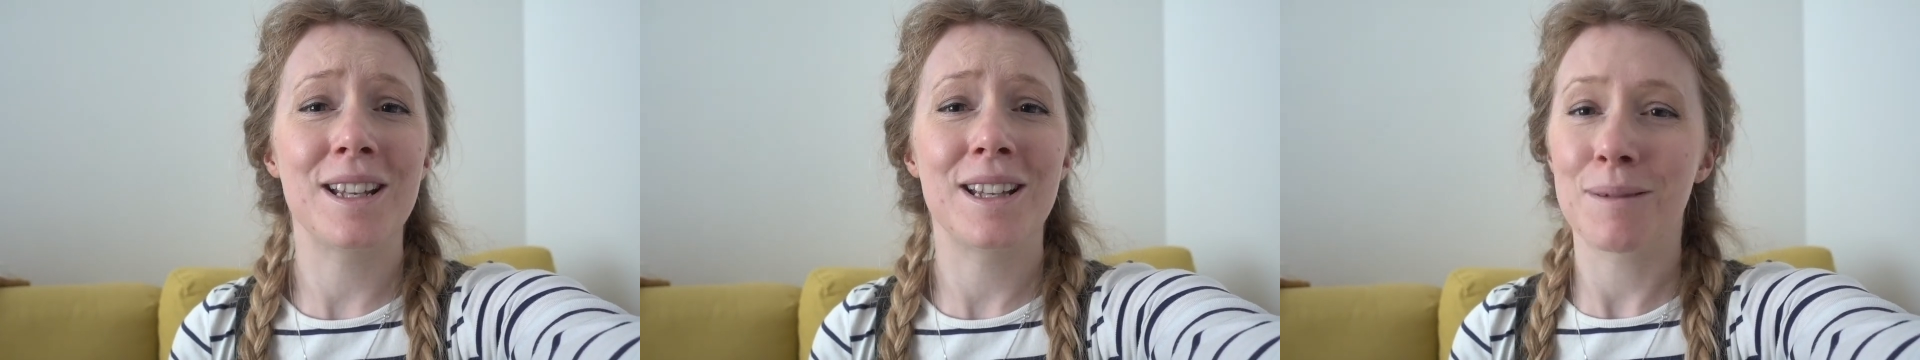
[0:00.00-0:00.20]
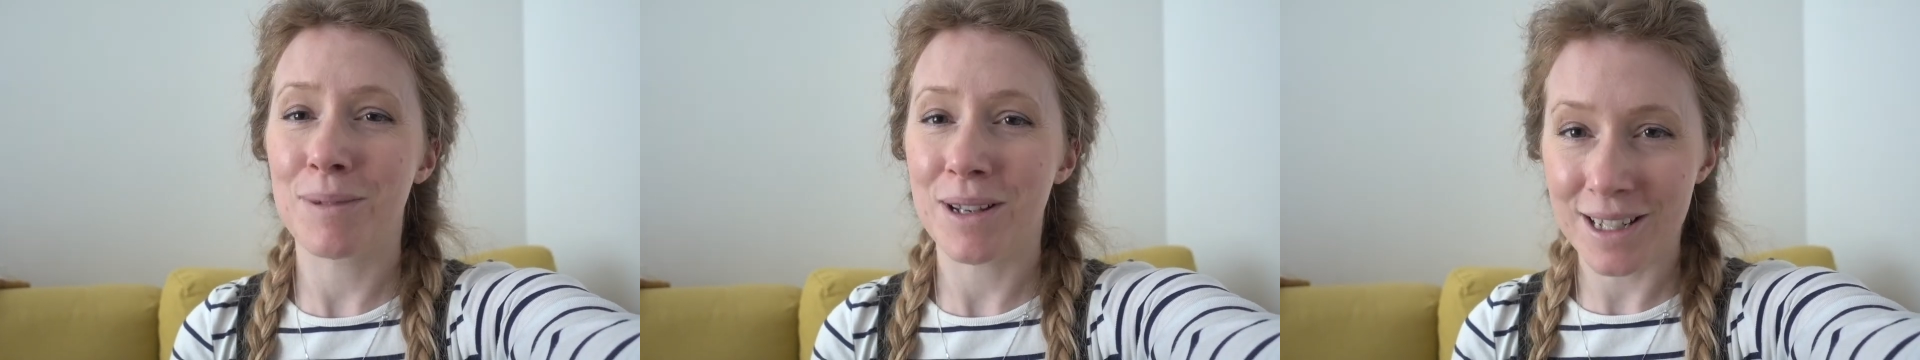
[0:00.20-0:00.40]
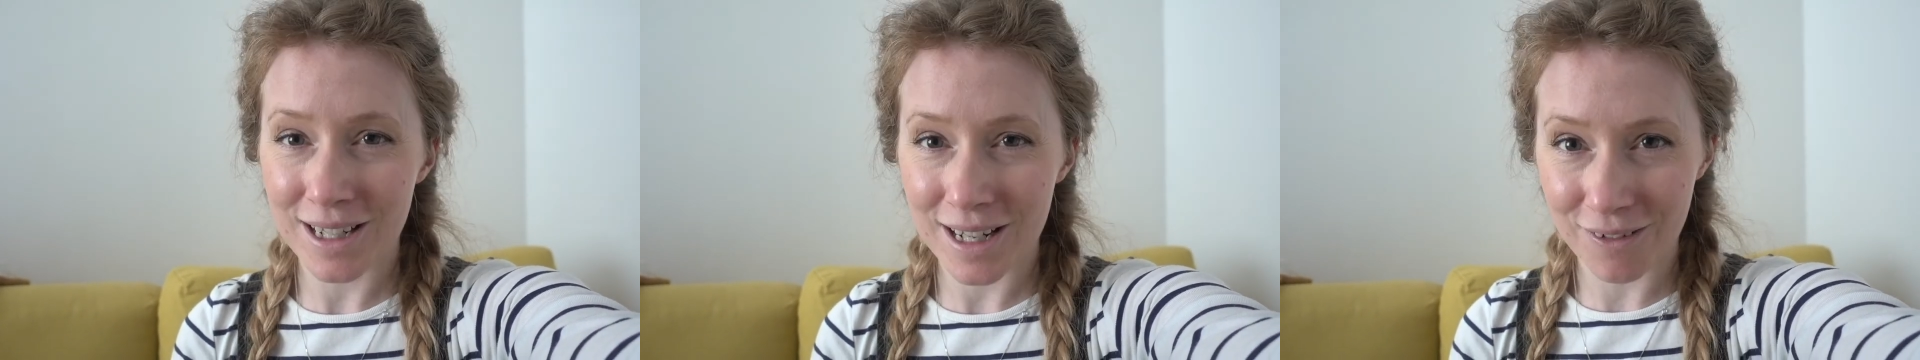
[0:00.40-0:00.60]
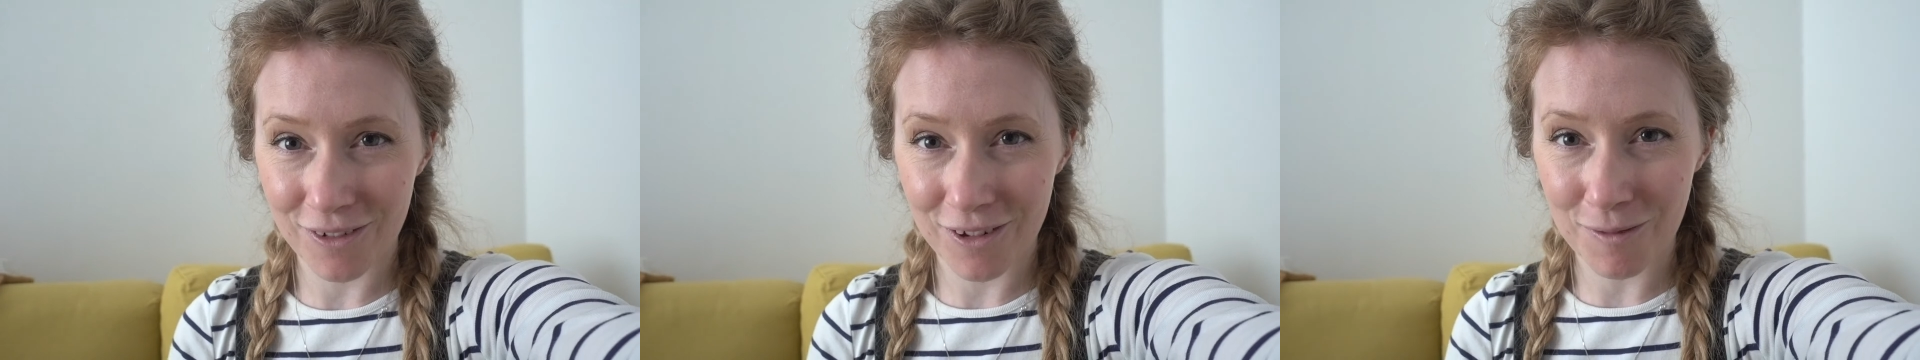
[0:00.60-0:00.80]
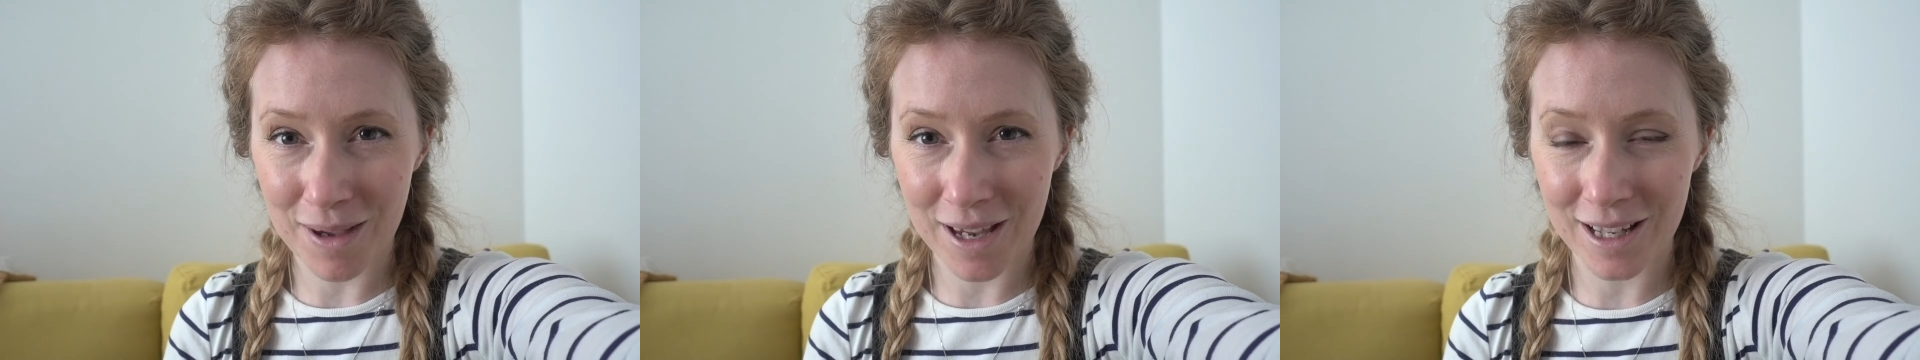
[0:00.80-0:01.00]
especially if
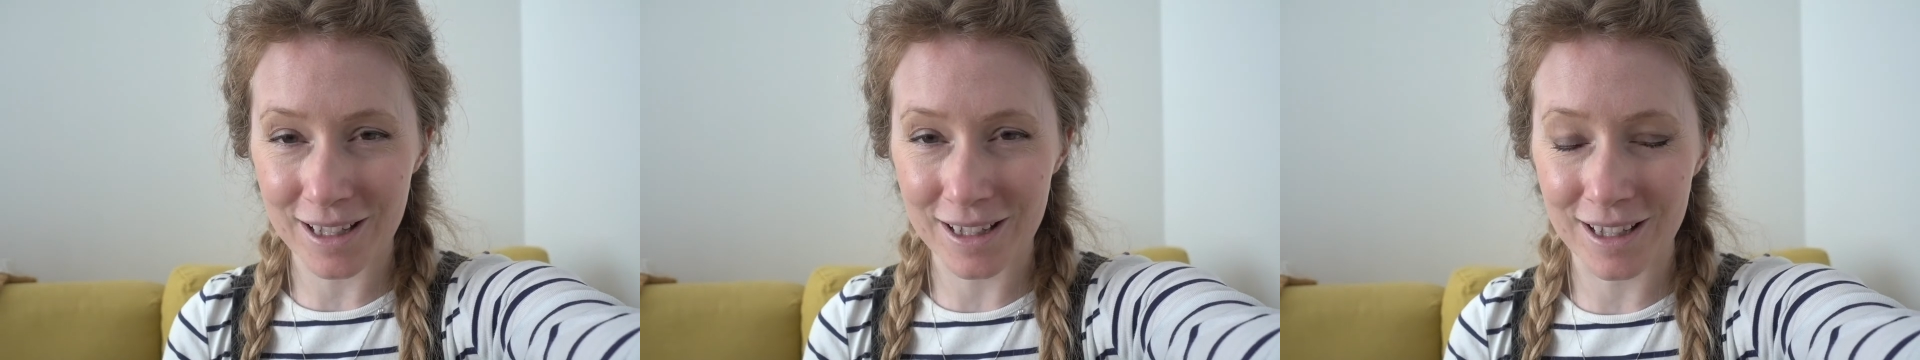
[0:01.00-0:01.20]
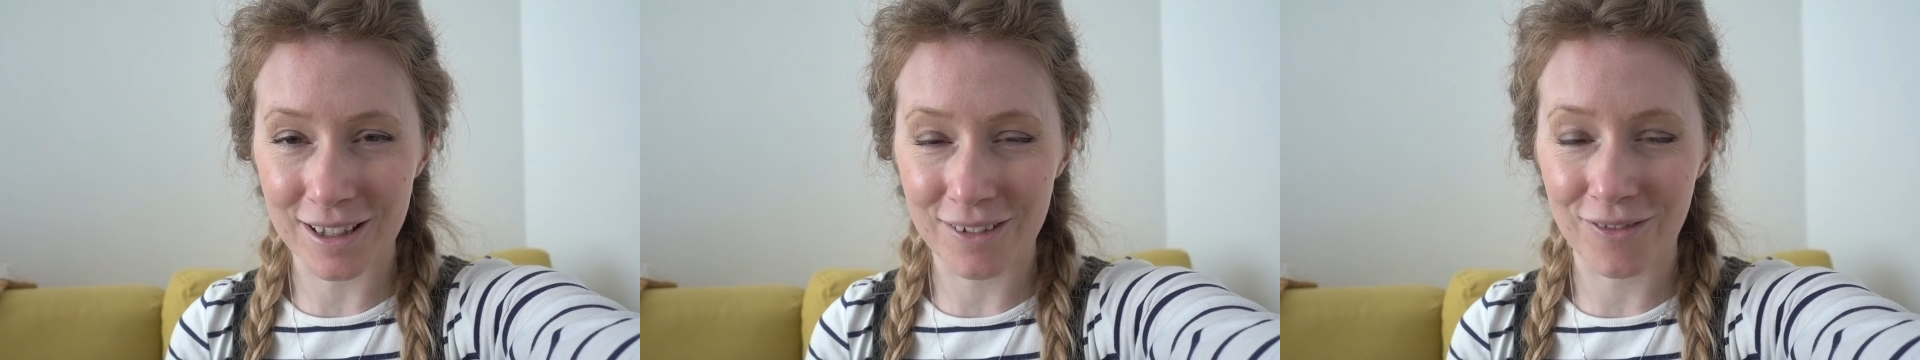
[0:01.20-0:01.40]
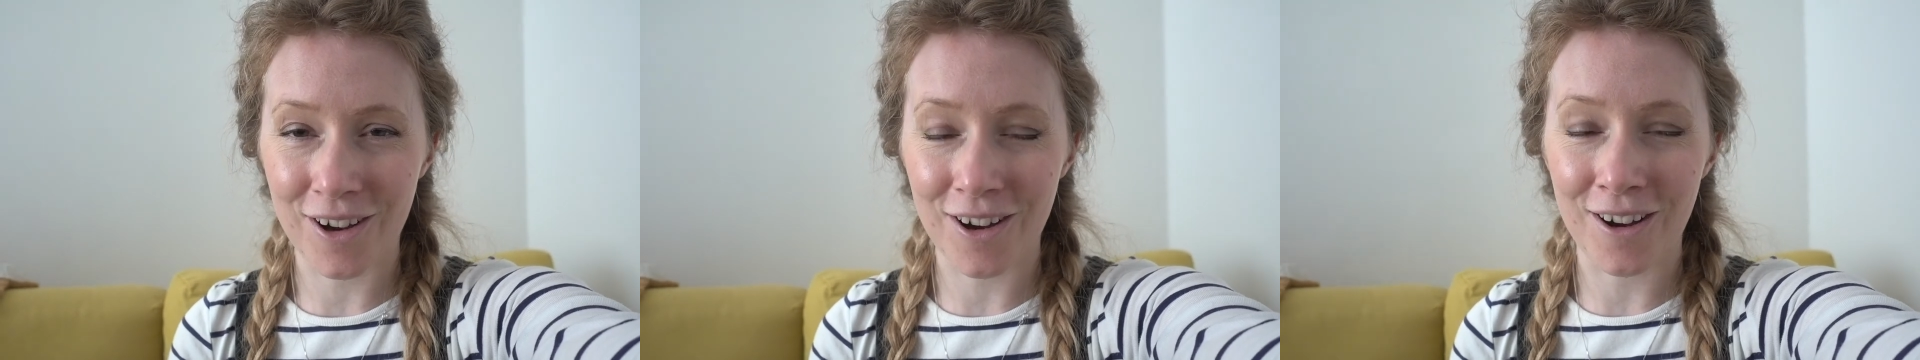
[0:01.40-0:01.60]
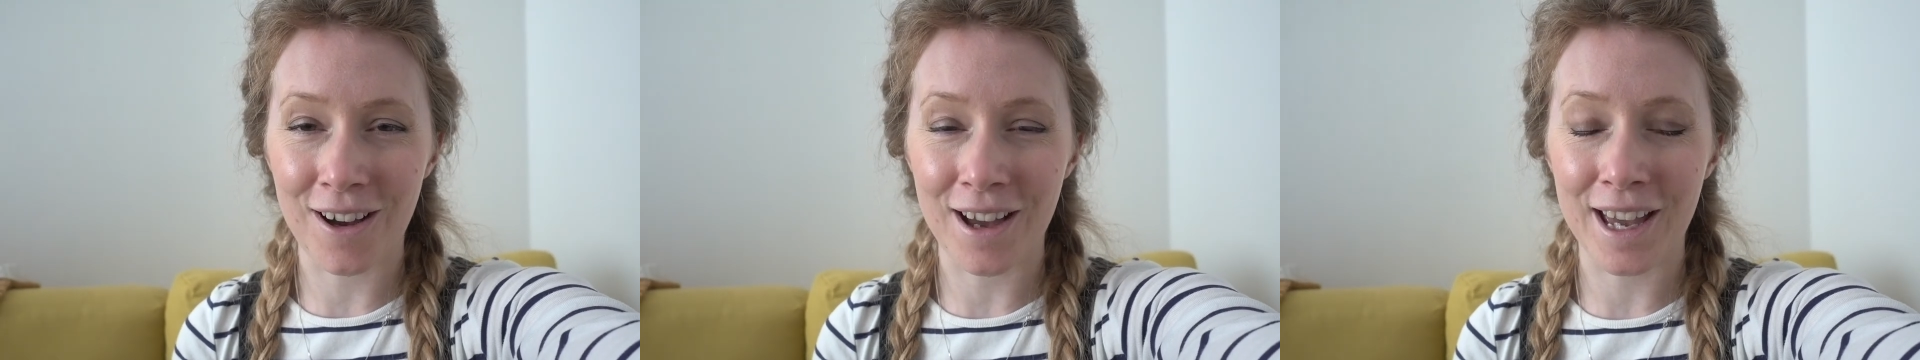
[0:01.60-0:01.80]
you've made it this far,